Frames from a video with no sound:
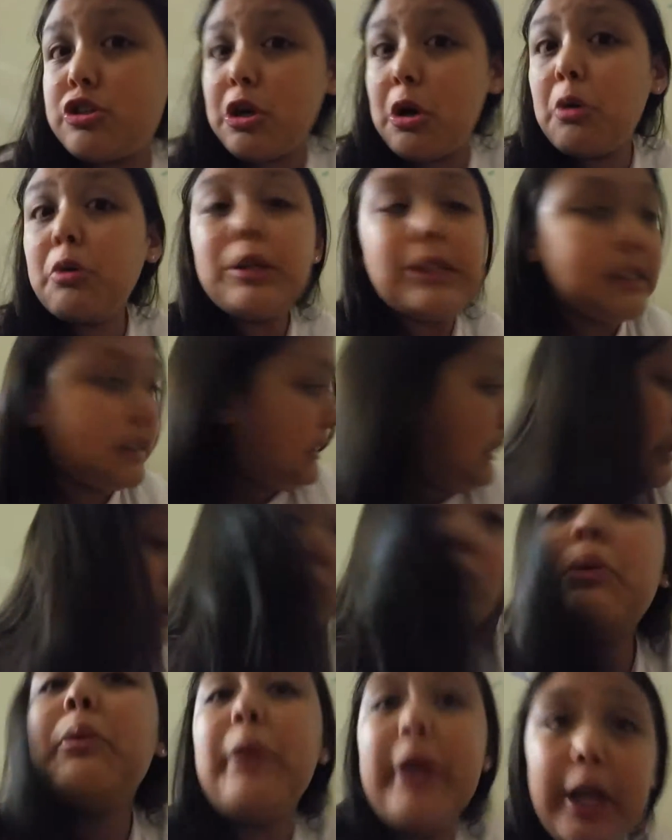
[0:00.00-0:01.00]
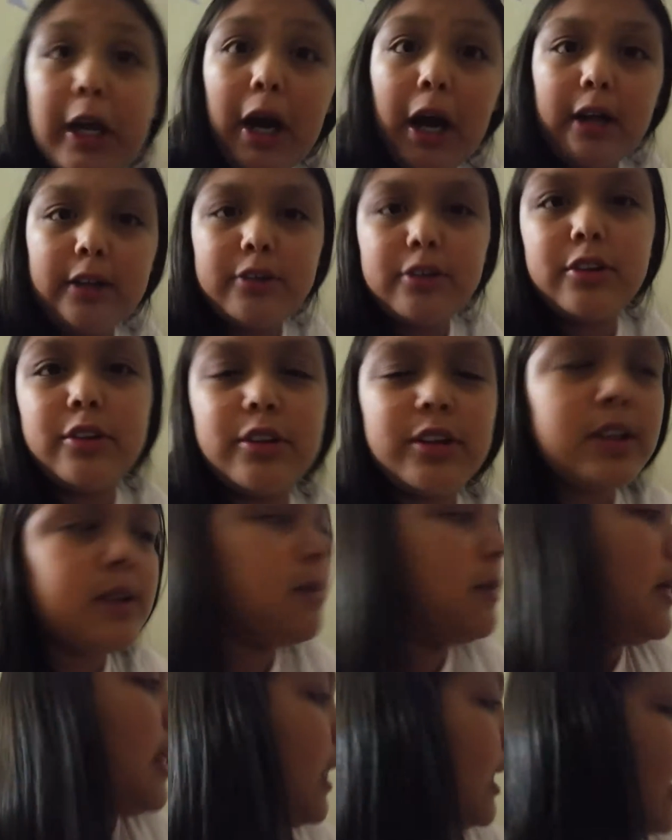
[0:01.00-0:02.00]
So let's see what we got. So it's gonna
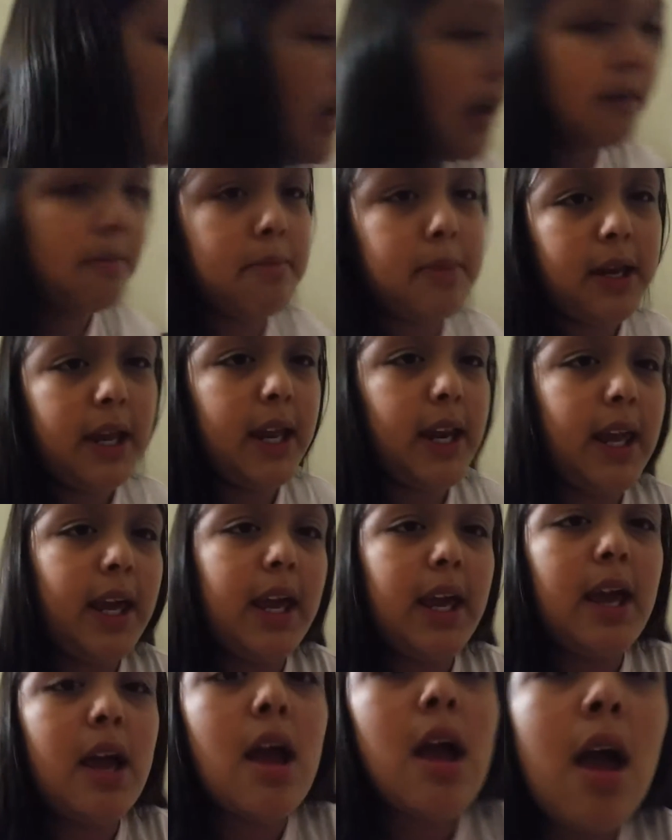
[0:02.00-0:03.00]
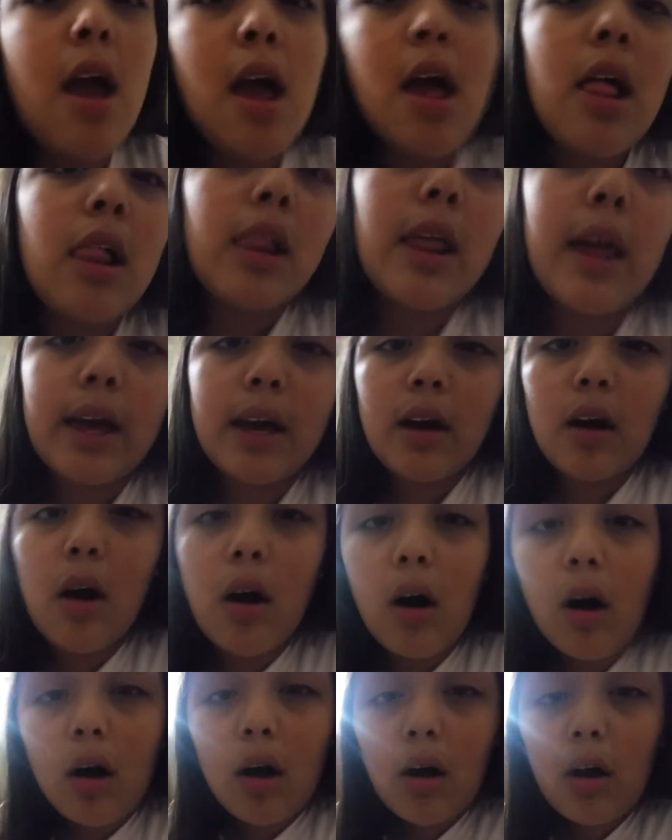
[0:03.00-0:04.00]
be like a mini like
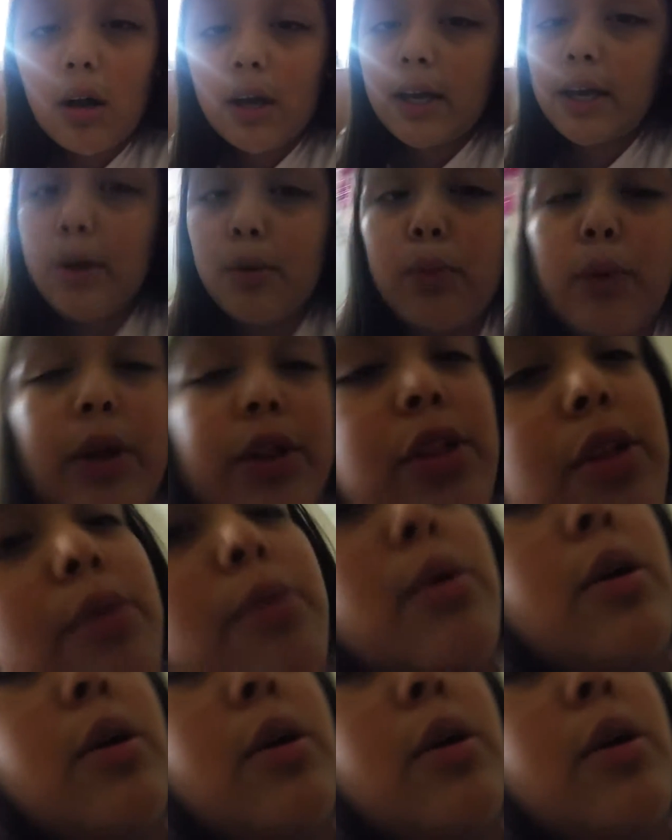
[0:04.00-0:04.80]
haul here with